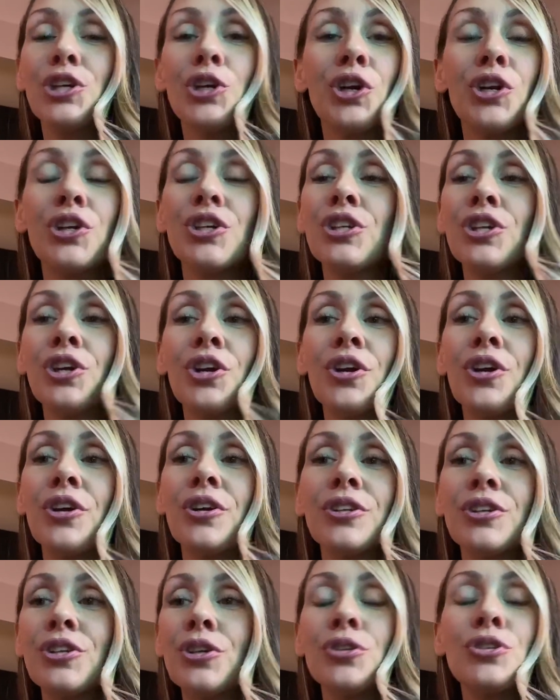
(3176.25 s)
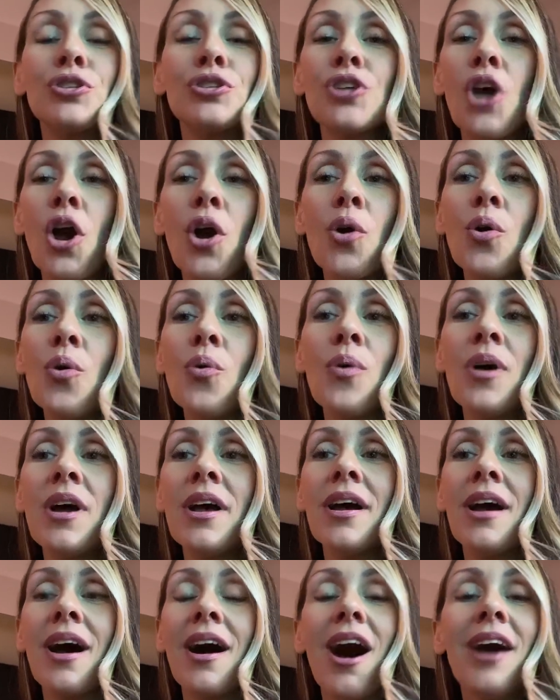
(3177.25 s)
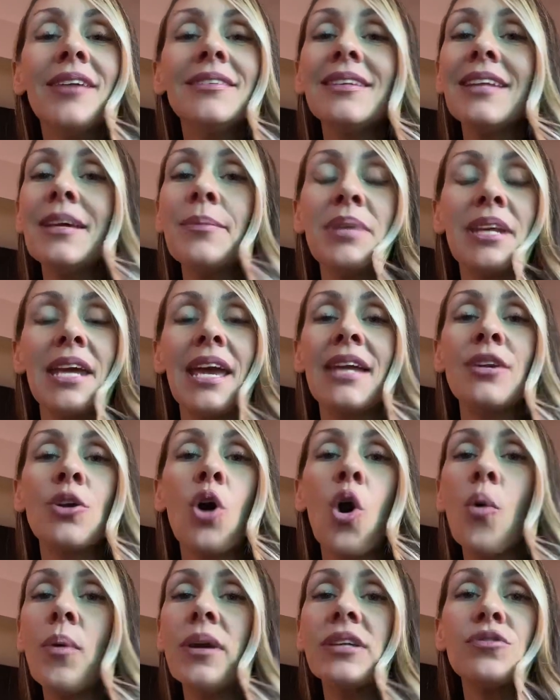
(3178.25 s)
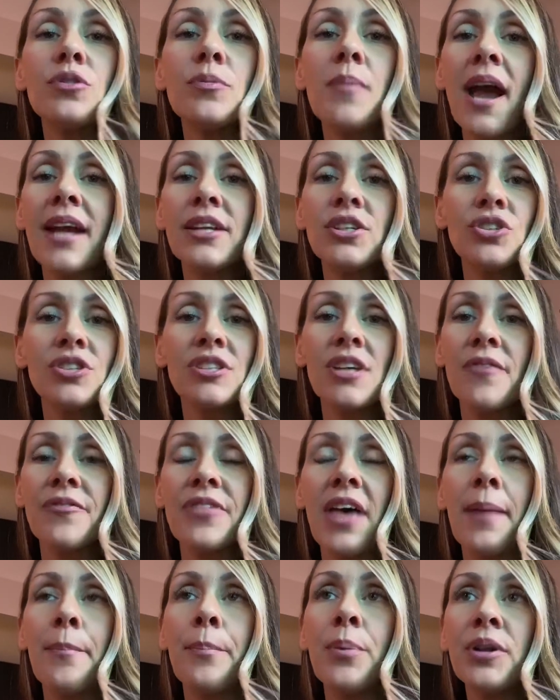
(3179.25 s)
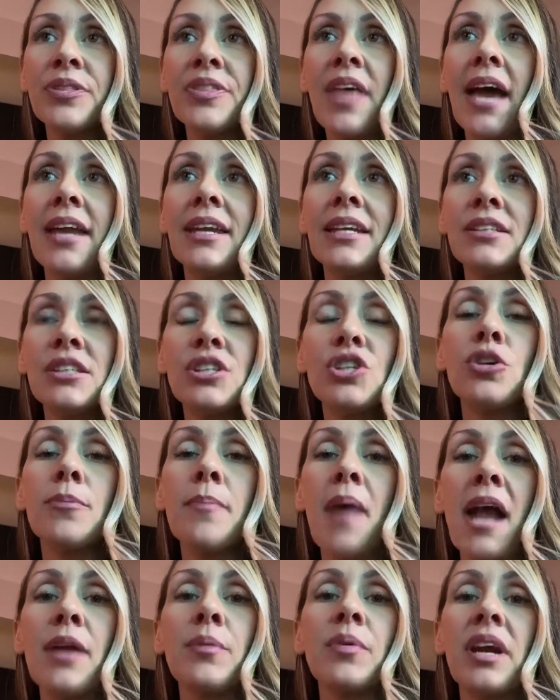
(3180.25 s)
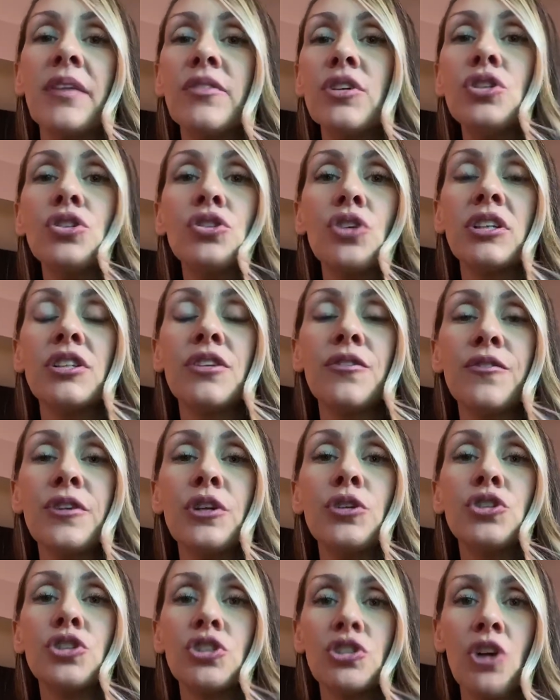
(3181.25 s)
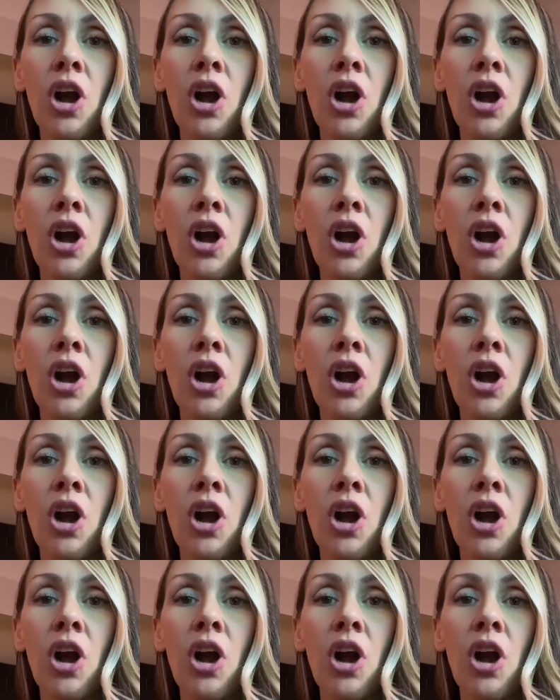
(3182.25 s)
You're so unlimited, and always remind yourself that. Put that into your mind whenever you start to feel